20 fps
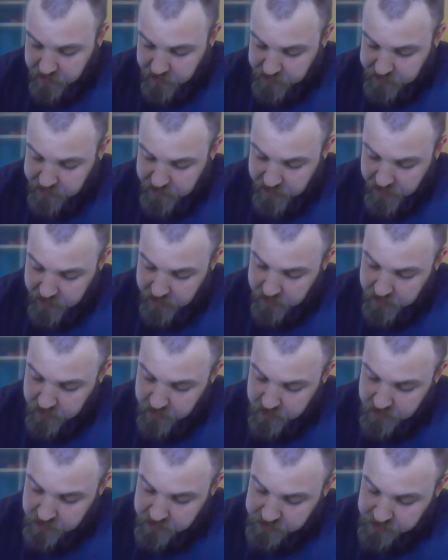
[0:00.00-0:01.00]
during the night,
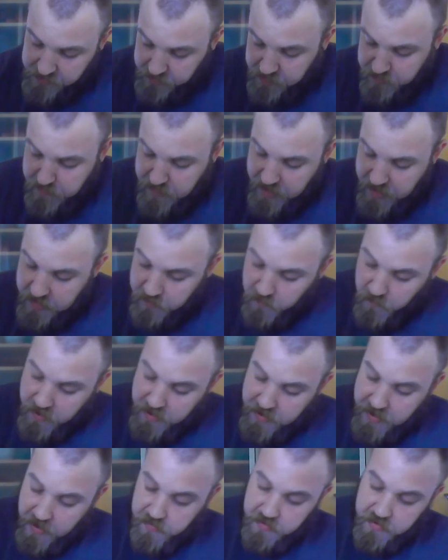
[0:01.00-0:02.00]
so the men
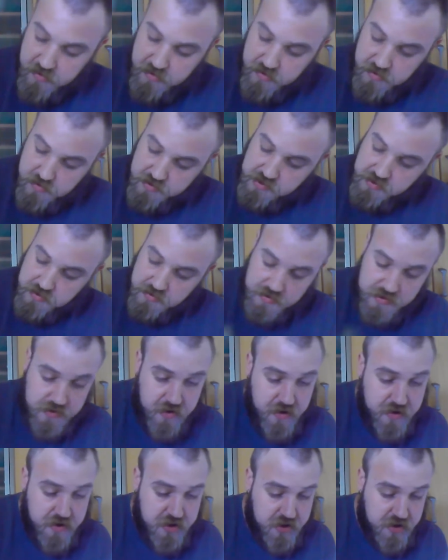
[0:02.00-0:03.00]
went out to
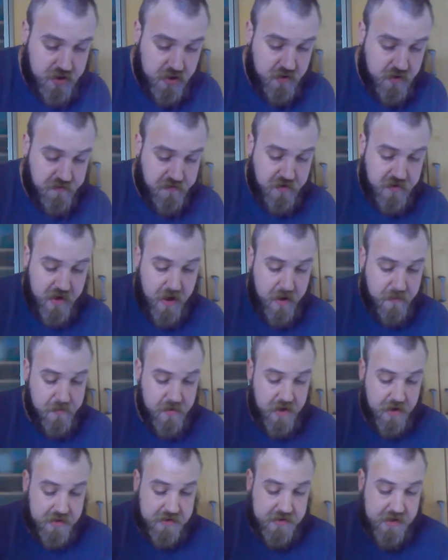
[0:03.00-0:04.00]
search for
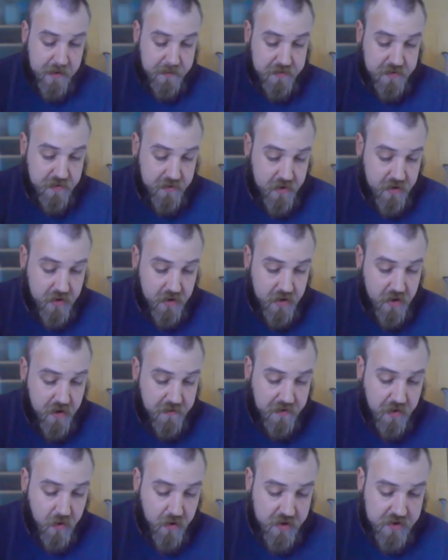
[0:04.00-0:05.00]
them, except,
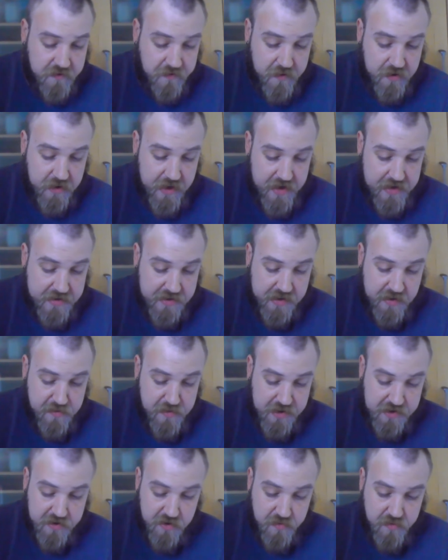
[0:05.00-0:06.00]
of course, for lazy
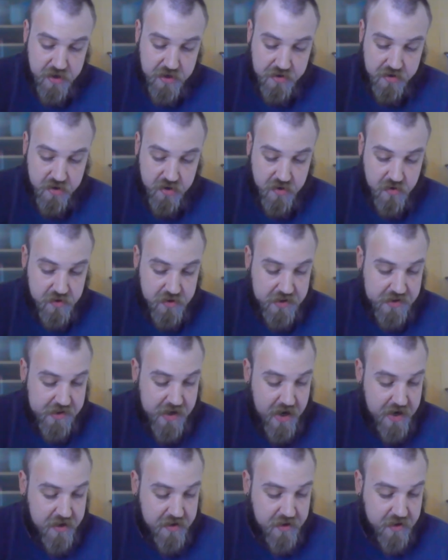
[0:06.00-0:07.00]
Mr. Bridger, who
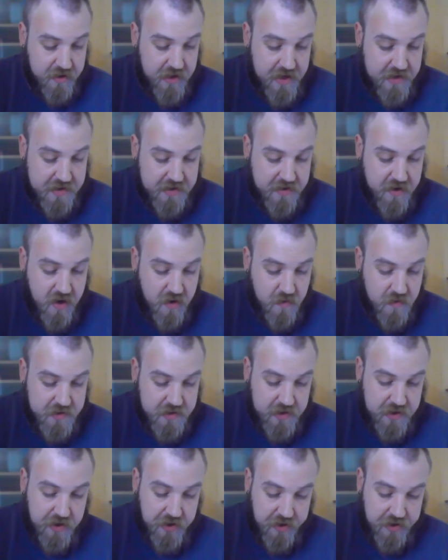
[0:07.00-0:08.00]
decided the late start
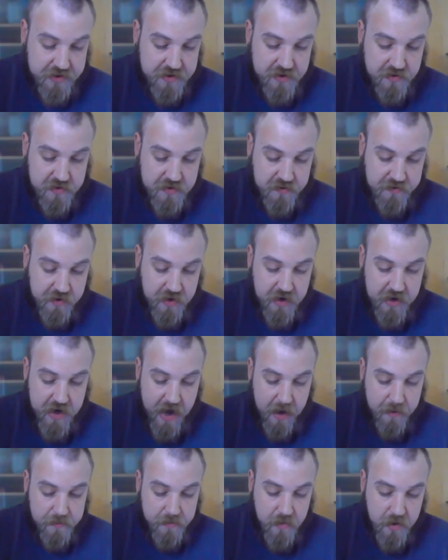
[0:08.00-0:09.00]
was a good excuse for a
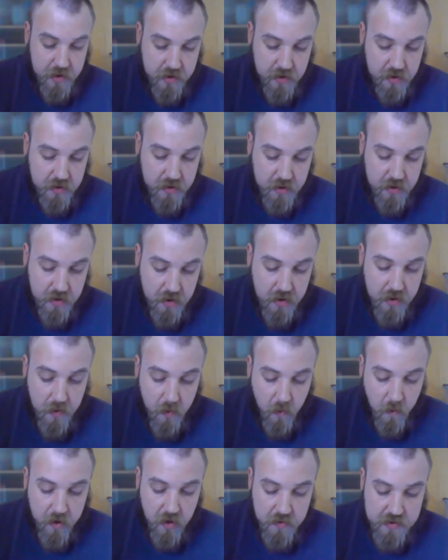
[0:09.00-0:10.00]
nap.
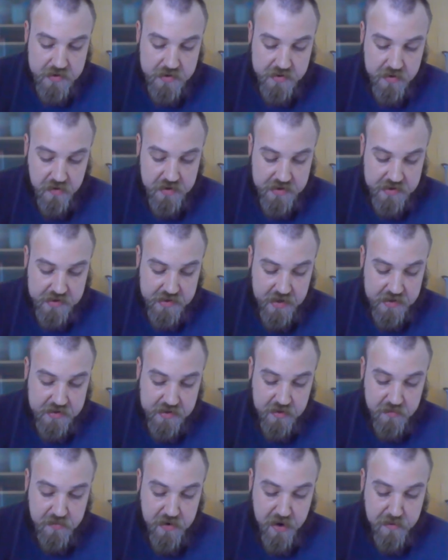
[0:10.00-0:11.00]
Will was so
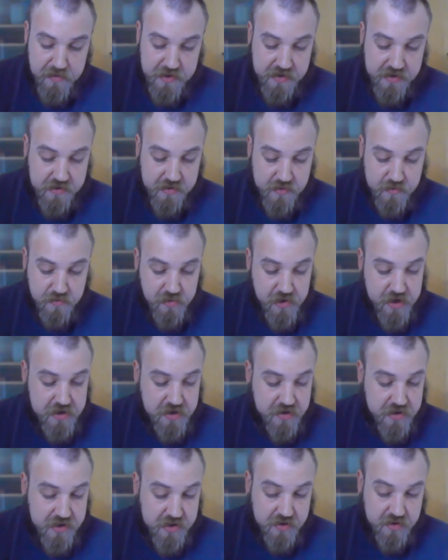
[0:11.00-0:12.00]
disgusted by Miss
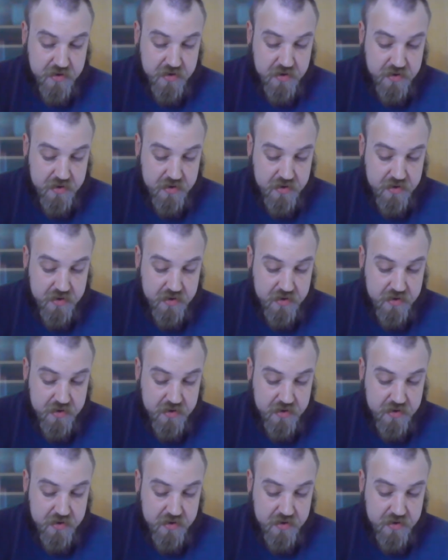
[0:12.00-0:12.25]
Bridger's